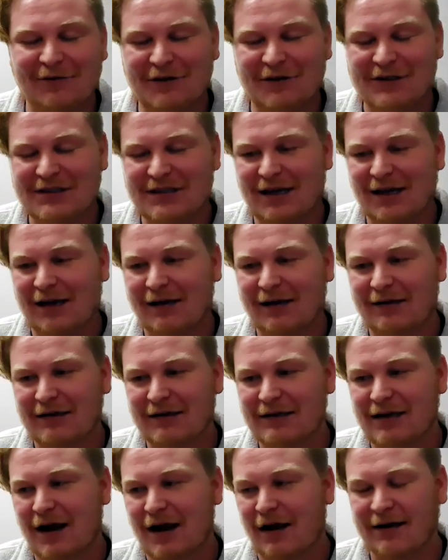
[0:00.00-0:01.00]
is,
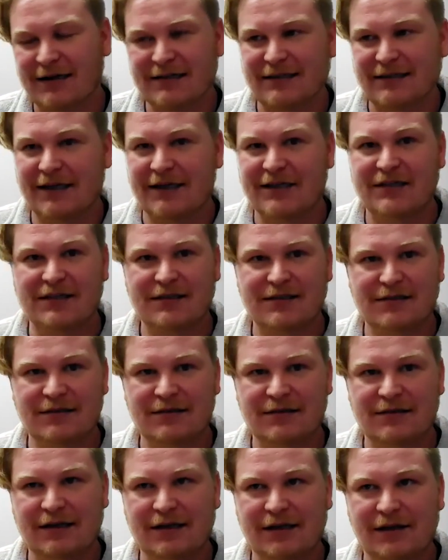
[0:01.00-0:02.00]
it honestly is,
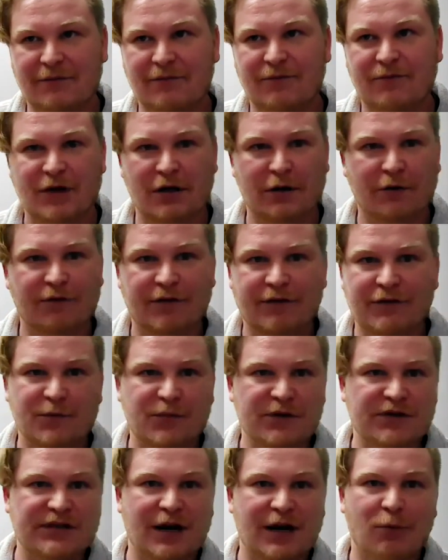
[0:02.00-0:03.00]

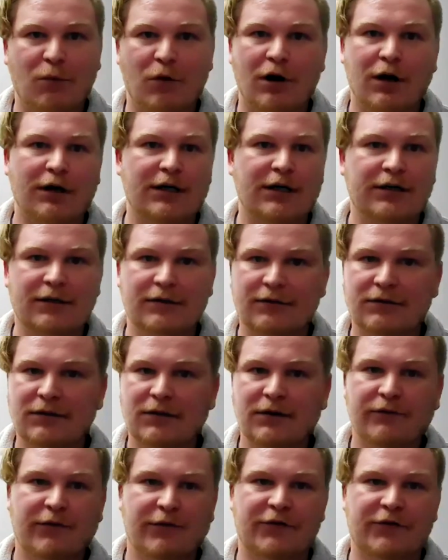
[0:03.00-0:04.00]
50% work,
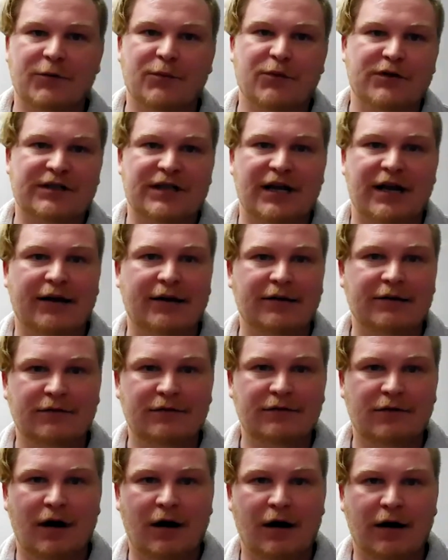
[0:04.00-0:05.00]
50%
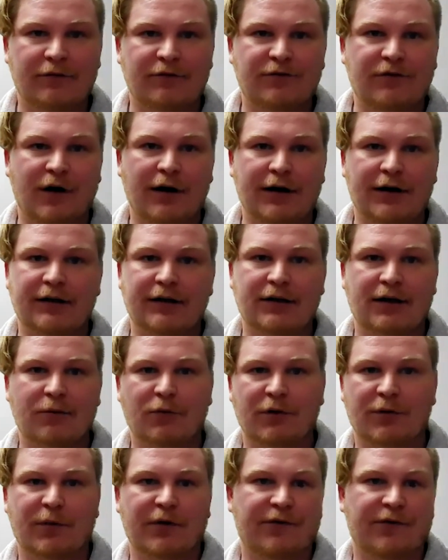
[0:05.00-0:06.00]
fun
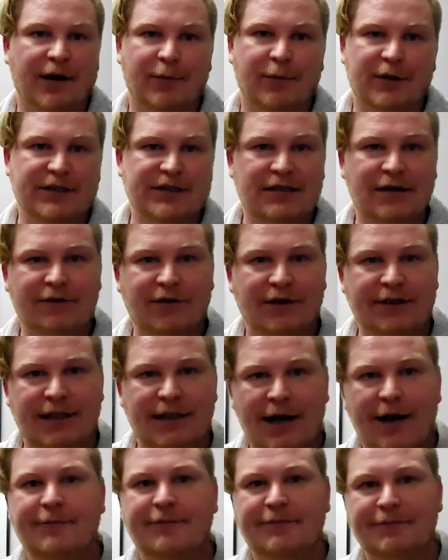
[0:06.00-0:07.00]
with my family and stuff like
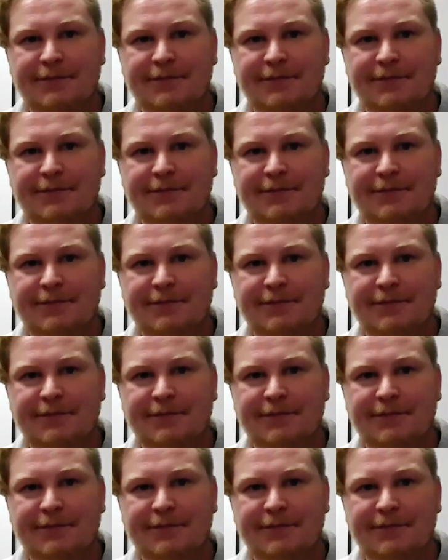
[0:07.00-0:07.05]
that.